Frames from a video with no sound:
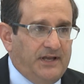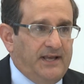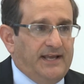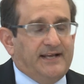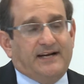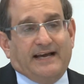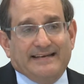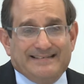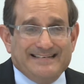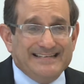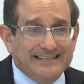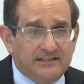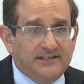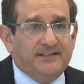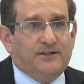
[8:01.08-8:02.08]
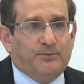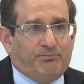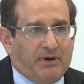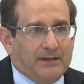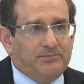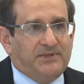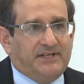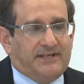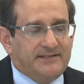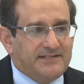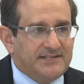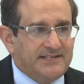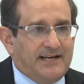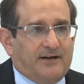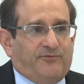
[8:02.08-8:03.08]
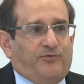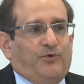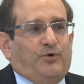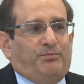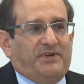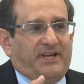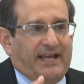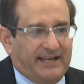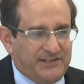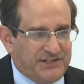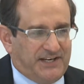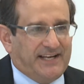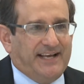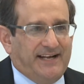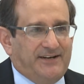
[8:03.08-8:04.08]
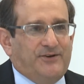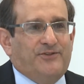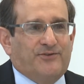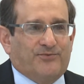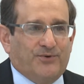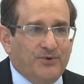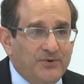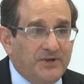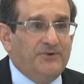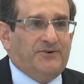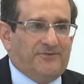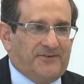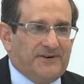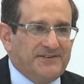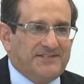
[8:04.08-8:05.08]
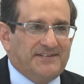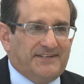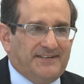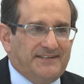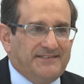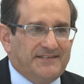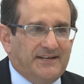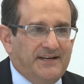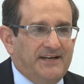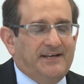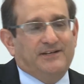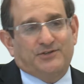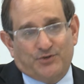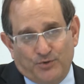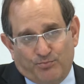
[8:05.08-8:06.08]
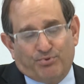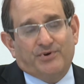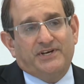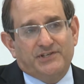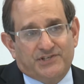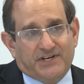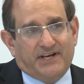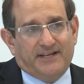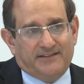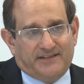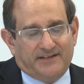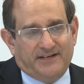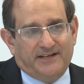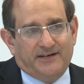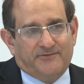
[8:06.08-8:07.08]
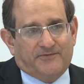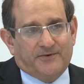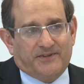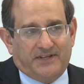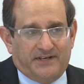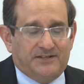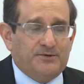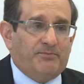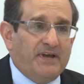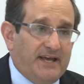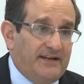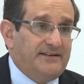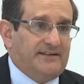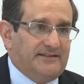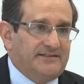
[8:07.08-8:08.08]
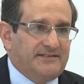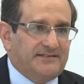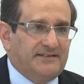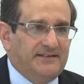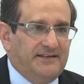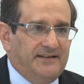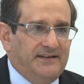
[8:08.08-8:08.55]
And ideally, the public itself will be educated through universities to appreciate the need for the independence